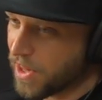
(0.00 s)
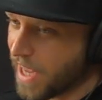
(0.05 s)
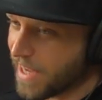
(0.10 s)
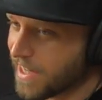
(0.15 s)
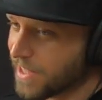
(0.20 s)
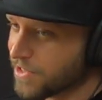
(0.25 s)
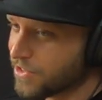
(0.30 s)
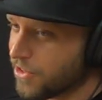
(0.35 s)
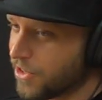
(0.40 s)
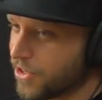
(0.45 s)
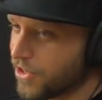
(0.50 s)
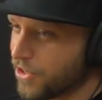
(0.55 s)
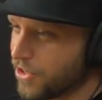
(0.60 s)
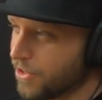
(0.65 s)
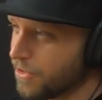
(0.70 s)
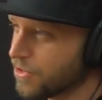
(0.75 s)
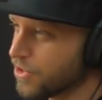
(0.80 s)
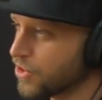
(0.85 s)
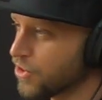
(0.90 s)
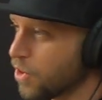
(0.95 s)
Like it's on
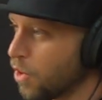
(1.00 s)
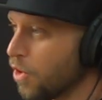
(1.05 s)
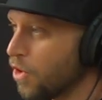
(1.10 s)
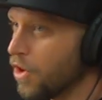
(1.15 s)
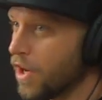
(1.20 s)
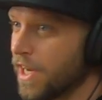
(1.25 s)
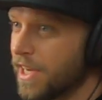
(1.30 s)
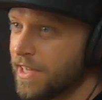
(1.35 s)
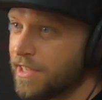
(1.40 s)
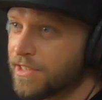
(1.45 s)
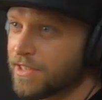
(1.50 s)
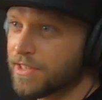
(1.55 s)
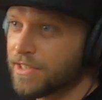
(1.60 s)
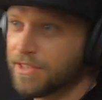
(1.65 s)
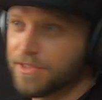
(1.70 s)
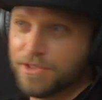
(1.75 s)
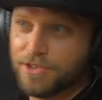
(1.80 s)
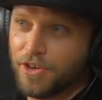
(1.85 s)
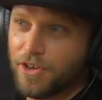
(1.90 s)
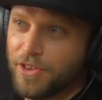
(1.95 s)
your stories.
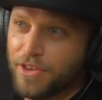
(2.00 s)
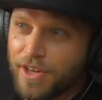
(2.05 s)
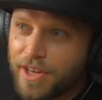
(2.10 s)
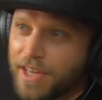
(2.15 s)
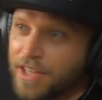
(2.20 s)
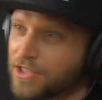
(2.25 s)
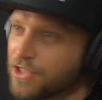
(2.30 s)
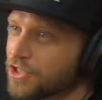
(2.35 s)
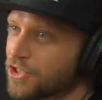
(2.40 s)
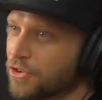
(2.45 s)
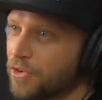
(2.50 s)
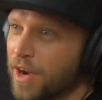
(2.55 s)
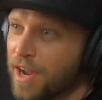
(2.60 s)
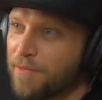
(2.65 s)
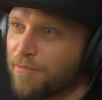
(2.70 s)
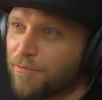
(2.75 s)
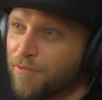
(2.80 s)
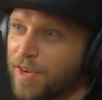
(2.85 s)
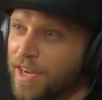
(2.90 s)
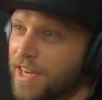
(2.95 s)
It's on the
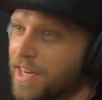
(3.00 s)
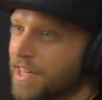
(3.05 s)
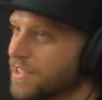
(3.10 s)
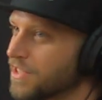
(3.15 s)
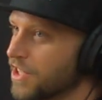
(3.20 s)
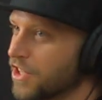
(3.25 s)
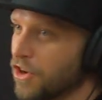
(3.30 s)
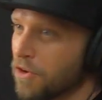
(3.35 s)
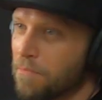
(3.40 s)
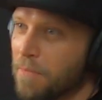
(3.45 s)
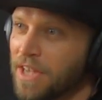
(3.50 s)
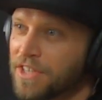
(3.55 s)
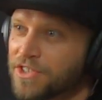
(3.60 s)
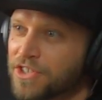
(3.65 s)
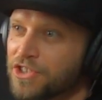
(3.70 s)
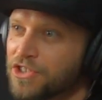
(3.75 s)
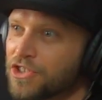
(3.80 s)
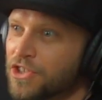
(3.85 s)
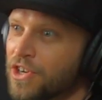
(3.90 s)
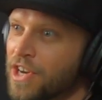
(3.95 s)
Instagram feed. It's in your
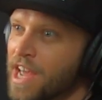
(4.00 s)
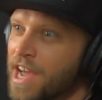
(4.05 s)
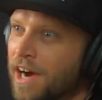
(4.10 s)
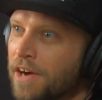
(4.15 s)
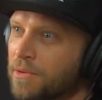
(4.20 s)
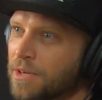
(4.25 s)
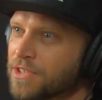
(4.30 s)
messenger now.